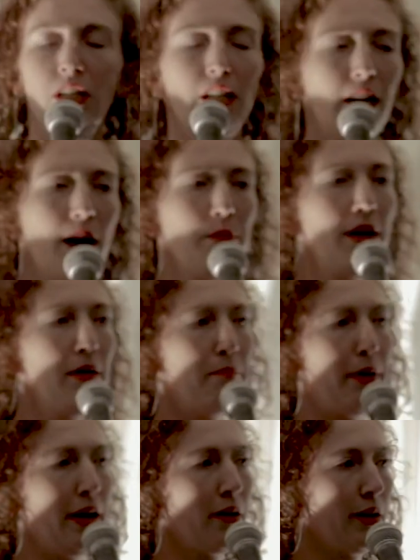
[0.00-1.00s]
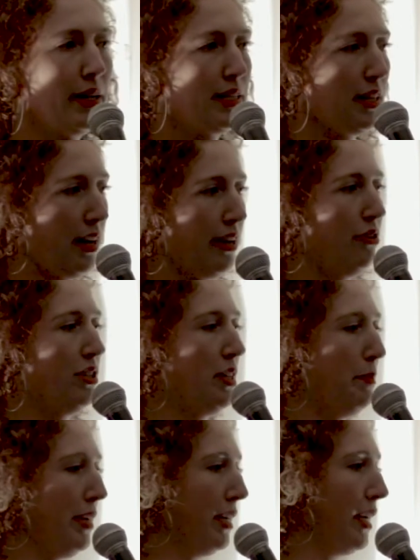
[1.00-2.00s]
Like, I'm not embarrassed that I used
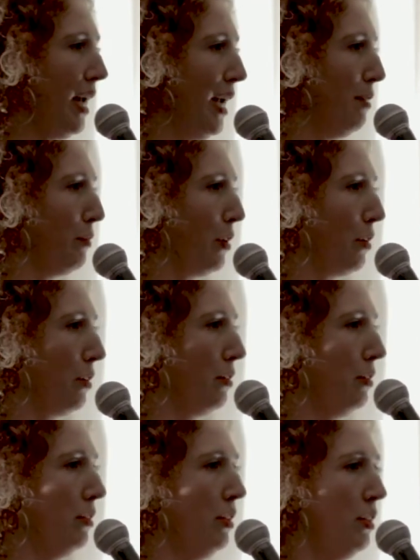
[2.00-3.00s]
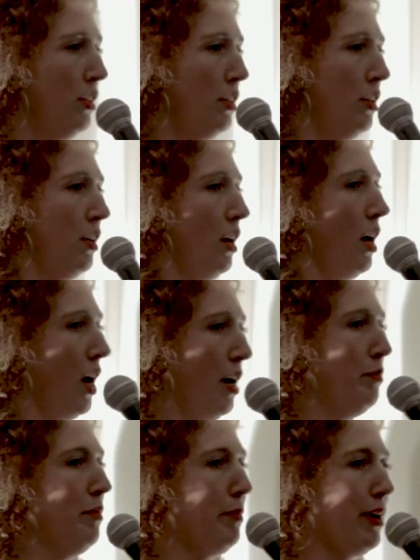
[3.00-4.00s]
to be a cam girl.
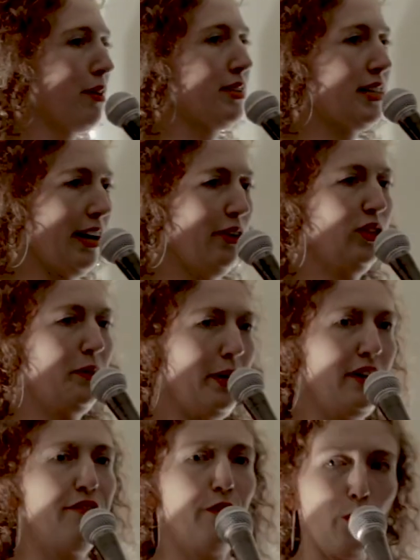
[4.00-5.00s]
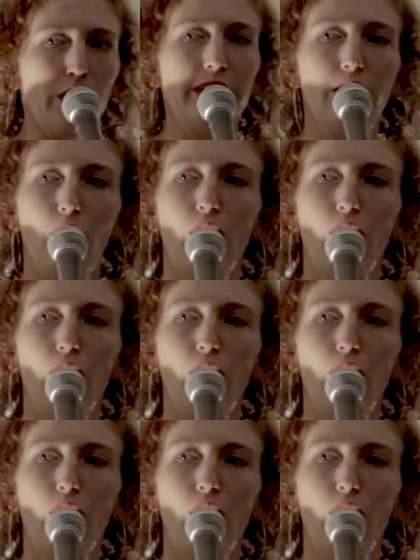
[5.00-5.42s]
I'm embarrassed that I only made $40.